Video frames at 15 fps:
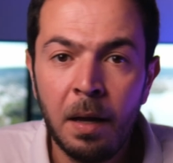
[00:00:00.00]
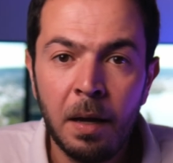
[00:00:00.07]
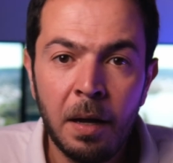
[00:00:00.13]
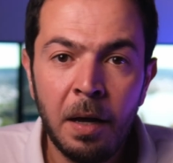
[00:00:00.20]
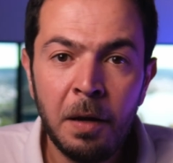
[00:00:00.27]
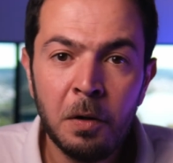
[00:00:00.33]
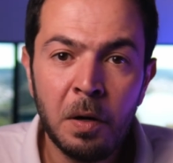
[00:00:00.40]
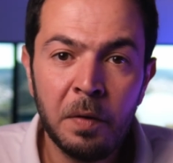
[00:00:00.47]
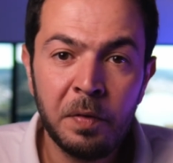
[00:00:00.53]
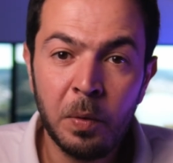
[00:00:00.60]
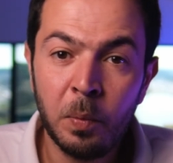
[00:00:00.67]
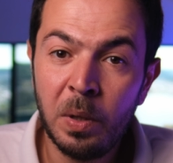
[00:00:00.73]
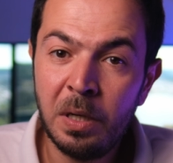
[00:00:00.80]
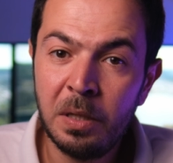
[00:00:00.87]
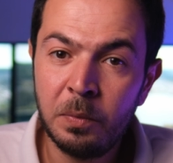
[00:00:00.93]
Hello
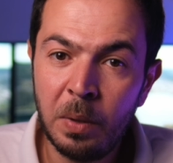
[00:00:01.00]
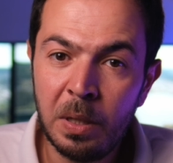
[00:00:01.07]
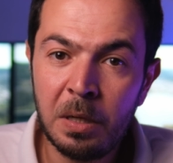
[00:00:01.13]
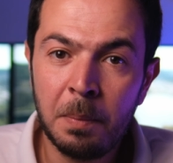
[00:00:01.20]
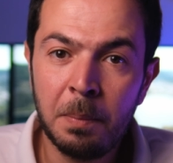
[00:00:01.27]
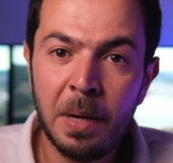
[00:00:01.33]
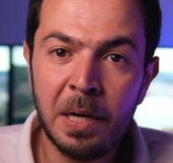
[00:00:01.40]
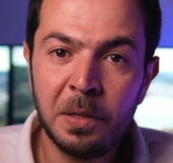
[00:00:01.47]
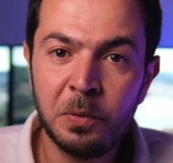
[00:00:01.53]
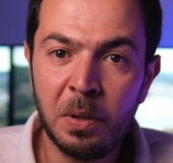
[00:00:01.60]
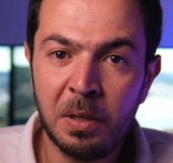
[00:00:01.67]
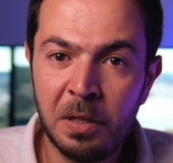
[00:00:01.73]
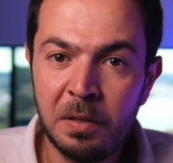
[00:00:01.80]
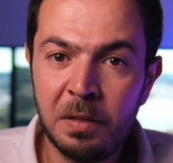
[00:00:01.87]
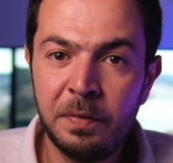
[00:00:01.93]
everyone and welcome back to
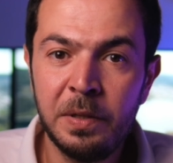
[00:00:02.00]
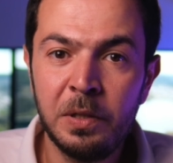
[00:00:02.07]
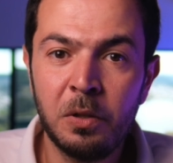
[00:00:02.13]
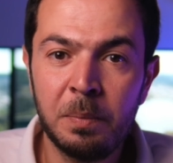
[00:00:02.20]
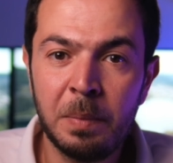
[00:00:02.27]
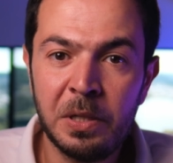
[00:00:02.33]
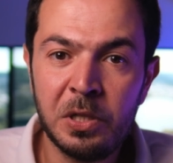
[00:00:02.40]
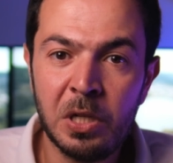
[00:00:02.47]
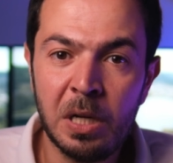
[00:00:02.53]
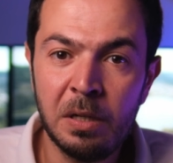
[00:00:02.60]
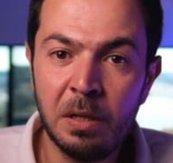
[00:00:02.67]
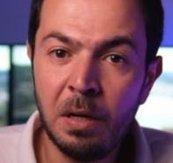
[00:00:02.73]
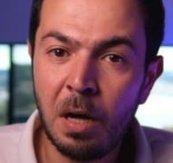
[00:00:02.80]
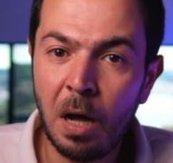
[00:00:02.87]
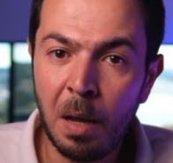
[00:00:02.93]
another video on my
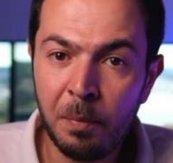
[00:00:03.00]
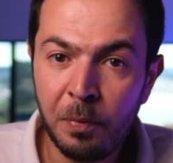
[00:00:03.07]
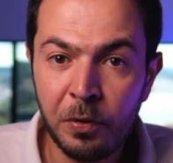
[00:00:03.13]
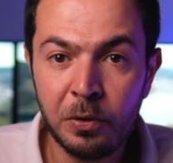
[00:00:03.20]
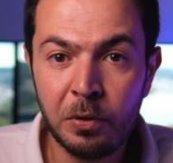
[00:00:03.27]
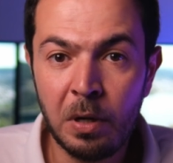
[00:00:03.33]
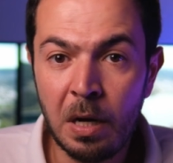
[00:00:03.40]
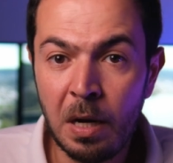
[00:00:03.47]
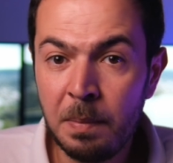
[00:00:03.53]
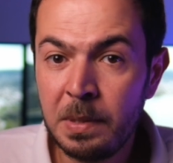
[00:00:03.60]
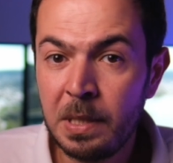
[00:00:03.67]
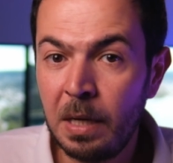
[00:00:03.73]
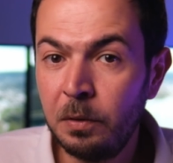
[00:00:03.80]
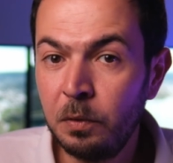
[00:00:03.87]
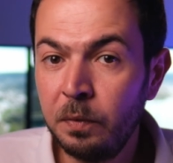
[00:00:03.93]
channel. I'm
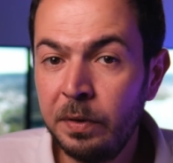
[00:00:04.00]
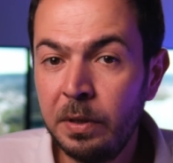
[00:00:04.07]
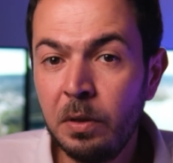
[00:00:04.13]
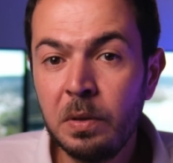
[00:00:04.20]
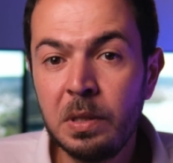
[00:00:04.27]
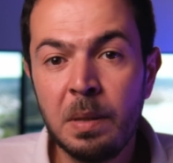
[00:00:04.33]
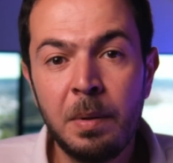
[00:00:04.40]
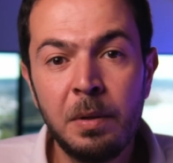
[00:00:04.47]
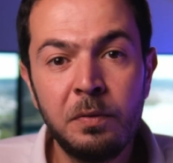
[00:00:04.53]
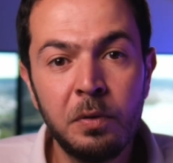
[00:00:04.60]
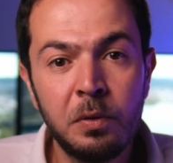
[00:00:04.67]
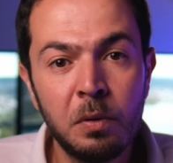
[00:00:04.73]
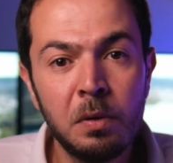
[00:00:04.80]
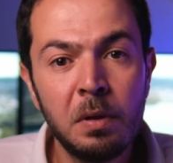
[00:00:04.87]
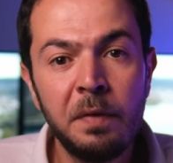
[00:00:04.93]
PhotoRabs. I do videos about
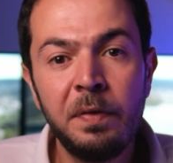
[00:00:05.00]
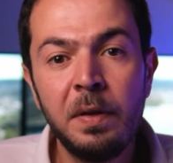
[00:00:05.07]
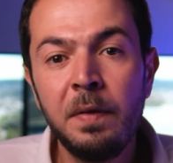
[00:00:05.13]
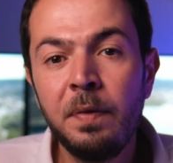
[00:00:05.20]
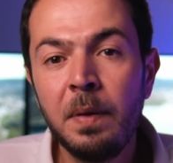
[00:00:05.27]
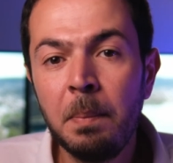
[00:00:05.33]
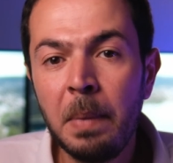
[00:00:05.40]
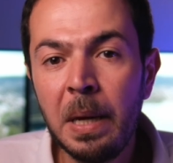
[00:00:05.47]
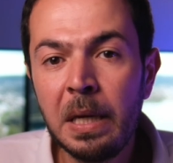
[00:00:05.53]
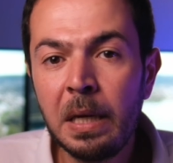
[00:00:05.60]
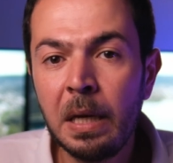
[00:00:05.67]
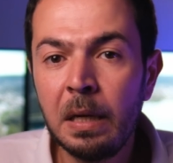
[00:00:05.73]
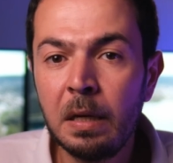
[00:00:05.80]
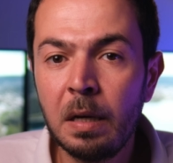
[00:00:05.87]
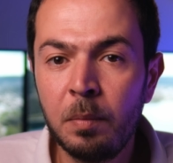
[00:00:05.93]
photography,
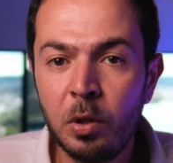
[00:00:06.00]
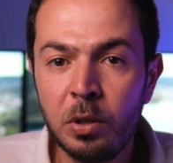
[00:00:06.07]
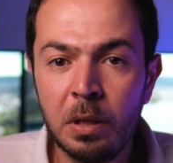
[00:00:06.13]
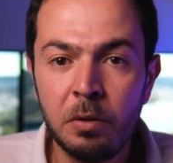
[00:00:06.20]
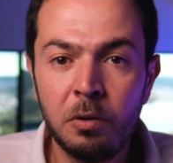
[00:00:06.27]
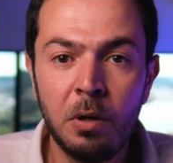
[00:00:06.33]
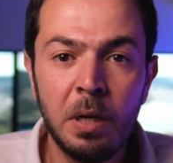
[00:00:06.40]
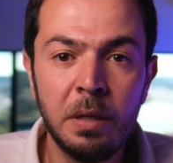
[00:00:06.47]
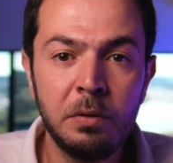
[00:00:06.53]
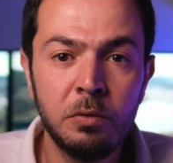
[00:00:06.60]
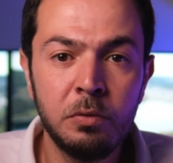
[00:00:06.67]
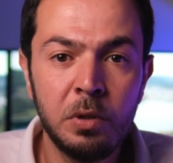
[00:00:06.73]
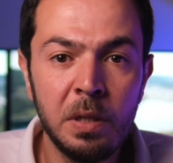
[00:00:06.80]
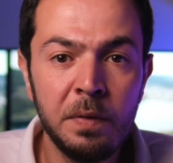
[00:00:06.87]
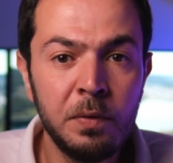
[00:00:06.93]
filmmaking, camera tech
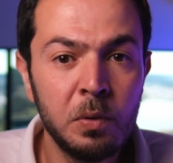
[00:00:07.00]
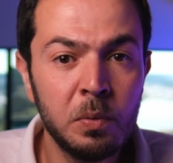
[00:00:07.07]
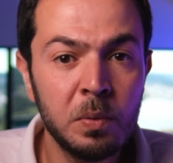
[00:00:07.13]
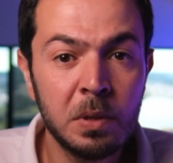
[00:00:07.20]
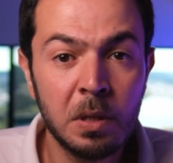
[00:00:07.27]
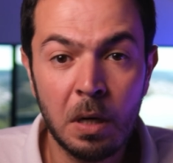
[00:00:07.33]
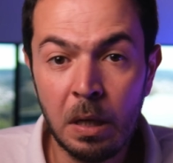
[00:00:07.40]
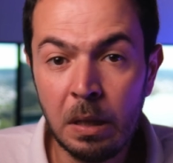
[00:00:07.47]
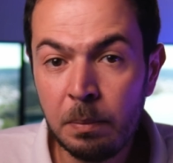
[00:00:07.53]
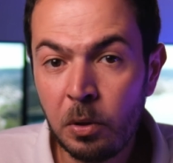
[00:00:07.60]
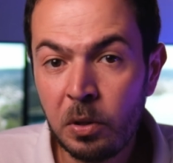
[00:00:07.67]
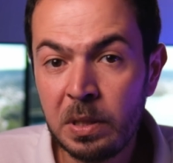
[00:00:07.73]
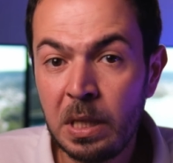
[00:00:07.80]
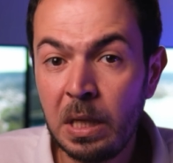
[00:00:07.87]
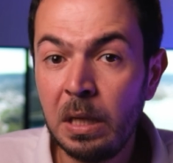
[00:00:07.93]
related reviews,
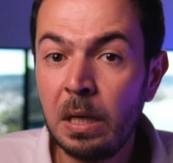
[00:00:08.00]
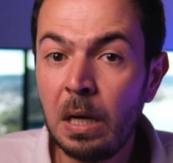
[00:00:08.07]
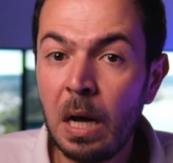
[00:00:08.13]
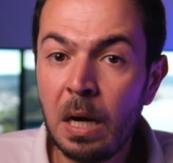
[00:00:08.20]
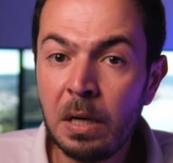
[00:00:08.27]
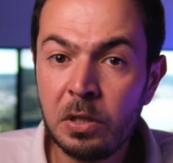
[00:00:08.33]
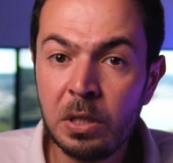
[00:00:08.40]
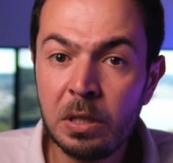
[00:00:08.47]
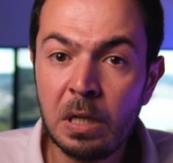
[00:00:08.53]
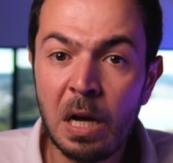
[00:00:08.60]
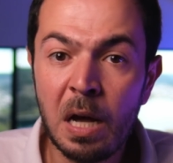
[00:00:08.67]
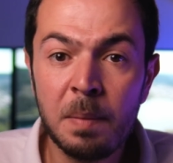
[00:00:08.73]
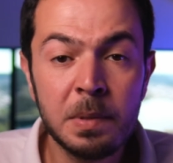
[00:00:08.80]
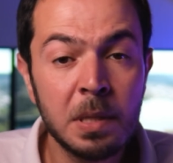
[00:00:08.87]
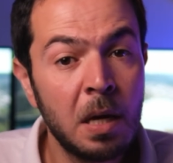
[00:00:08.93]
unboxing, action
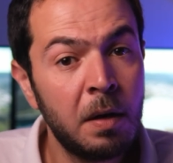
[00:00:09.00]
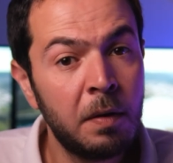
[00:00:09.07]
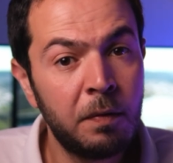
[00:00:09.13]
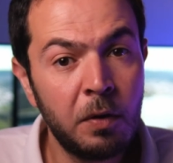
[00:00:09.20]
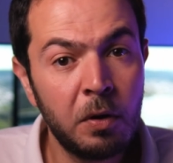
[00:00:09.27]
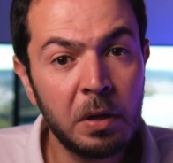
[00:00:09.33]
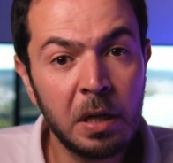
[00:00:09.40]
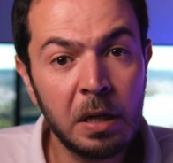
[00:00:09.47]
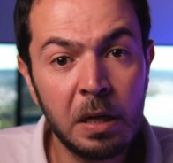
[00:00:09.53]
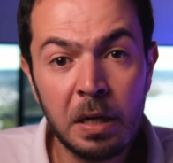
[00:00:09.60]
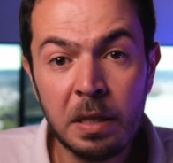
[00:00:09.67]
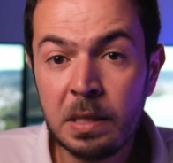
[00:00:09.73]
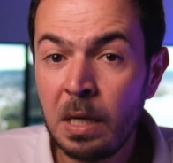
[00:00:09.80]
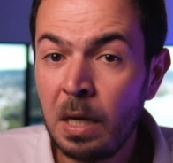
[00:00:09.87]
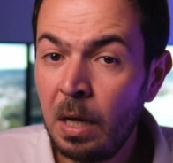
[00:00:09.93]
cams, vlogging
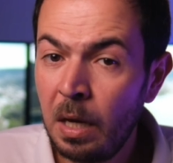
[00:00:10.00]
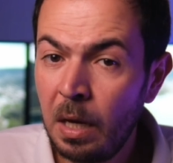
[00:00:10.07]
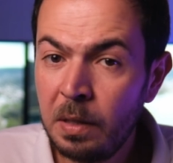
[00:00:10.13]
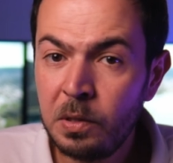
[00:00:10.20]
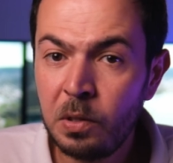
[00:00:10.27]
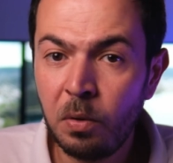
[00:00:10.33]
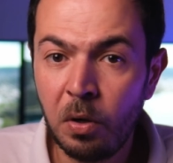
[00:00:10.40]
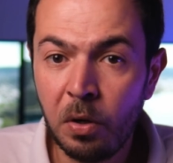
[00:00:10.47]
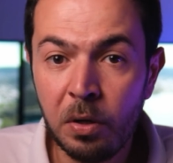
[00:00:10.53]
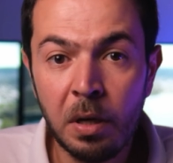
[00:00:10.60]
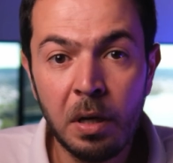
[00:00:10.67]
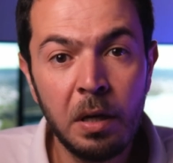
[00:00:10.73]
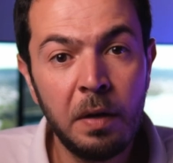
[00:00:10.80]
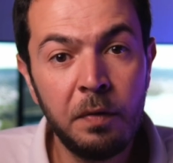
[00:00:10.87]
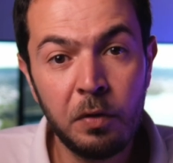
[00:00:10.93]
kits, and so on.
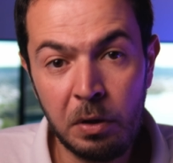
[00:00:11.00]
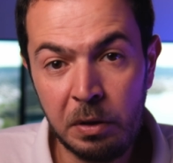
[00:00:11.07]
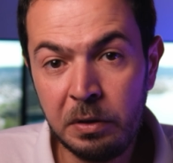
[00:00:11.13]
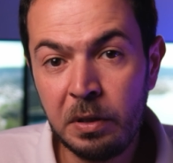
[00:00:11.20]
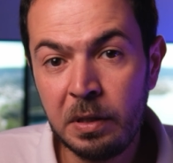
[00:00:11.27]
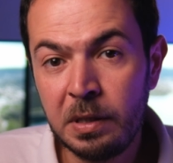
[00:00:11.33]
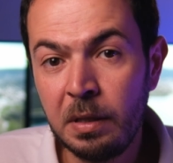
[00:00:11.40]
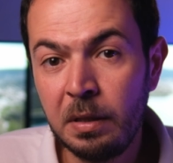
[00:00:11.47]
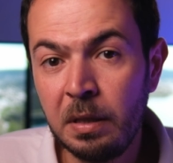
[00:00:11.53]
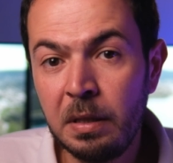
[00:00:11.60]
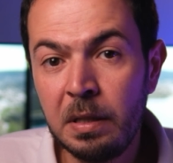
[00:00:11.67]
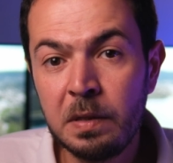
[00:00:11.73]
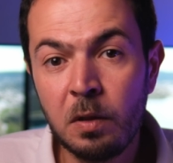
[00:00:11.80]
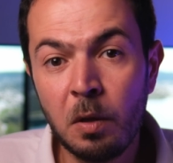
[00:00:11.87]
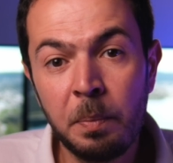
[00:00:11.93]
If you are interested in
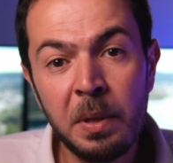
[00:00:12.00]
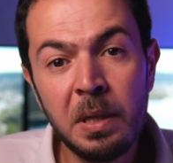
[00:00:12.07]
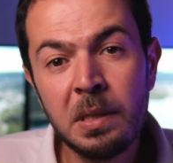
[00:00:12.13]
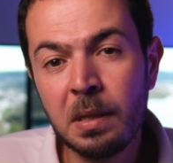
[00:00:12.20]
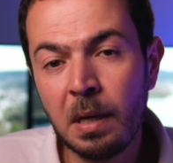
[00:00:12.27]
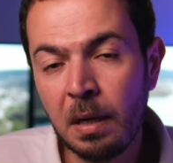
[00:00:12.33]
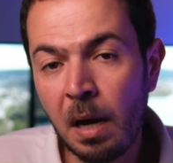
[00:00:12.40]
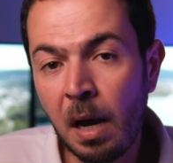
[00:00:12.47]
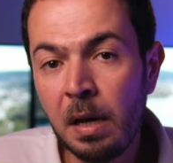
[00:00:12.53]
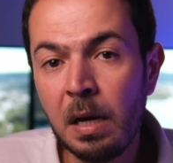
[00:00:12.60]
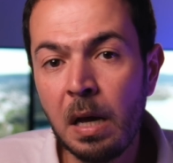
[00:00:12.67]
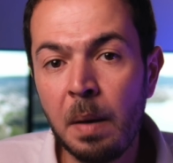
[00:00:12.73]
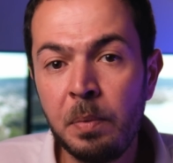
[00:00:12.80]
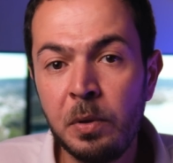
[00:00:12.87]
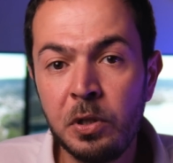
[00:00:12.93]
these topics, I highly
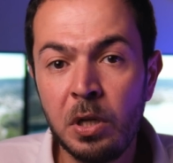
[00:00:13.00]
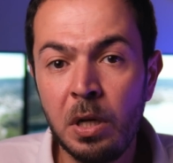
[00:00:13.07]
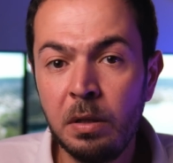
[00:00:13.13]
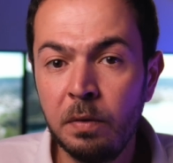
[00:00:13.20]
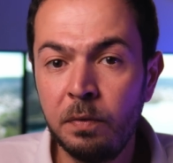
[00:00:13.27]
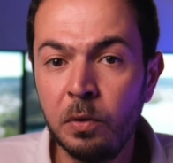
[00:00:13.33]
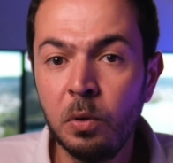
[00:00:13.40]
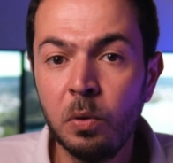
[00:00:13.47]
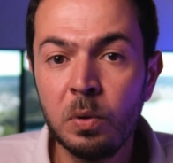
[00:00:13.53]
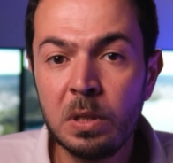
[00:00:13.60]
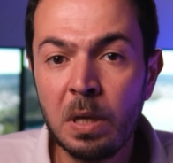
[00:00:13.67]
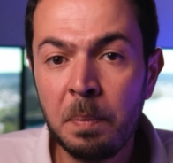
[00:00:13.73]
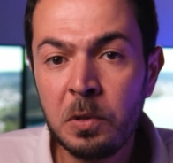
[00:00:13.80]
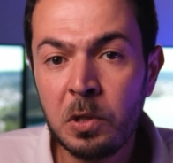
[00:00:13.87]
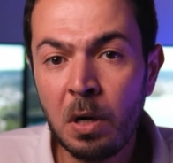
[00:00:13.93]
appreciate if you go
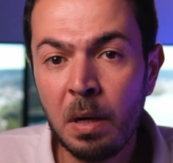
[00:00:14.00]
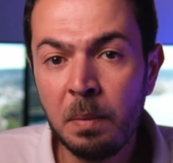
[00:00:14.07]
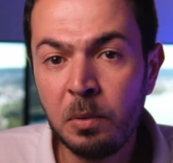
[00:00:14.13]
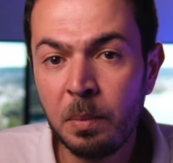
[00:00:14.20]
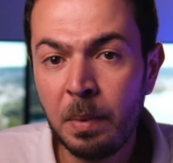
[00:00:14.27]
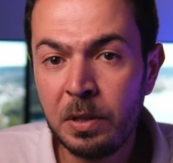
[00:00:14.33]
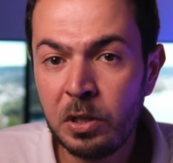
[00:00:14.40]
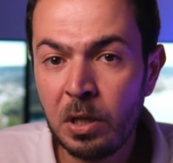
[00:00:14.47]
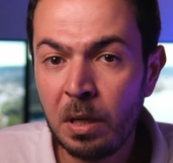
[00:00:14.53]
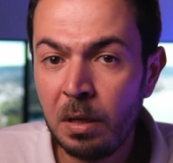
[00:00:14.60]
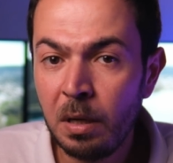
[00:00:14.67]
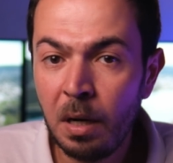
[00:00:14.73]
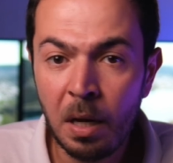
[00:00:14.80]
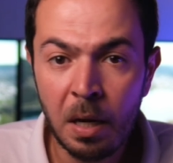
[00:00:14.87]
subscribe to my channel.